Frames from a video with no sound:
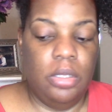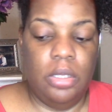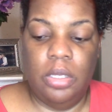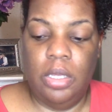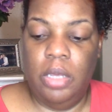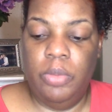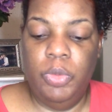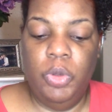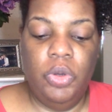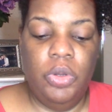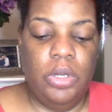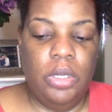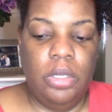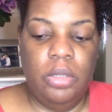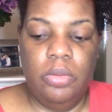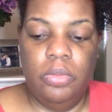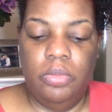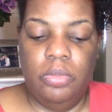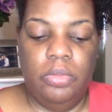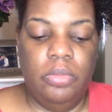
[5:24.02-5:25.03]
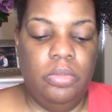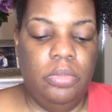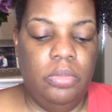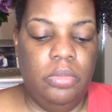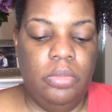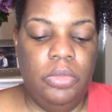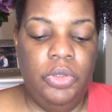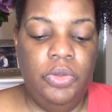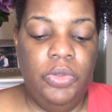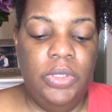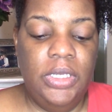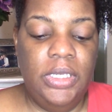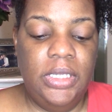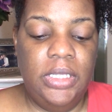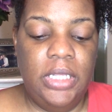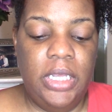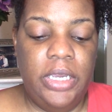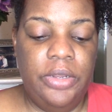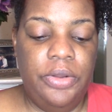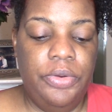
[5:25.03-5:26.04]
I'm gonna do this
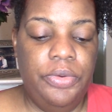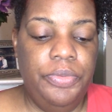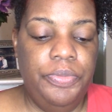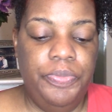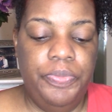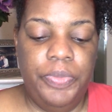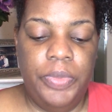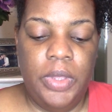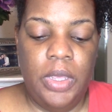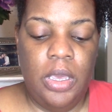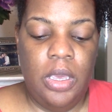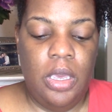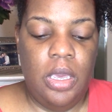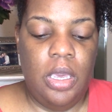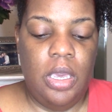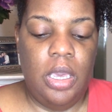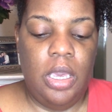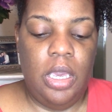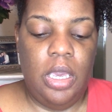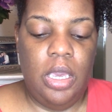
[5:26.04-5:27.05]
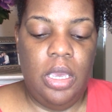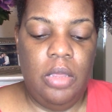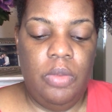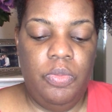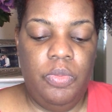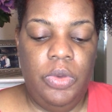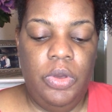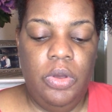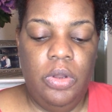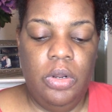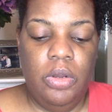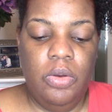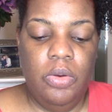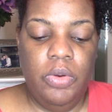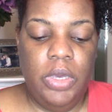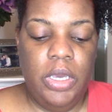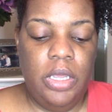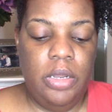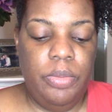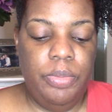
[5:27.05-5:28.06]
later. And we're gonna go
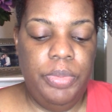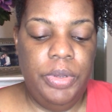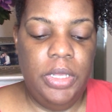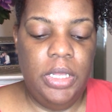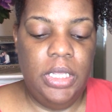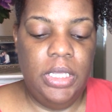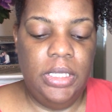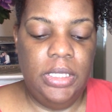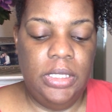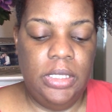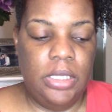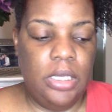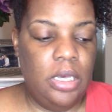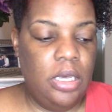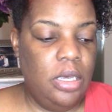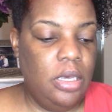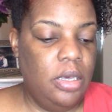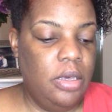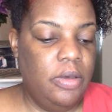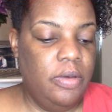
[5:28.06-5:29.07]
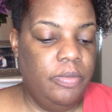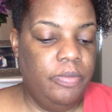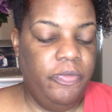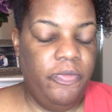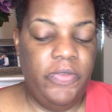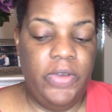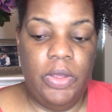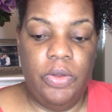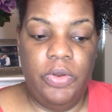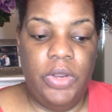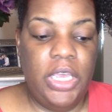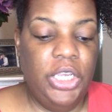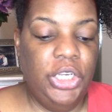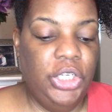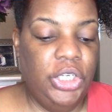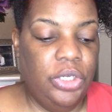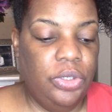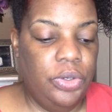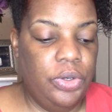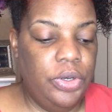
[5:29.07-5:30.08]
ahead and put this
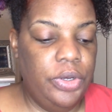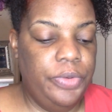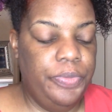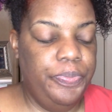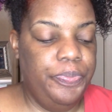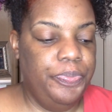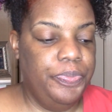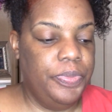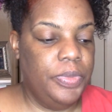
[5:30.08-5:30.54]
foundation on.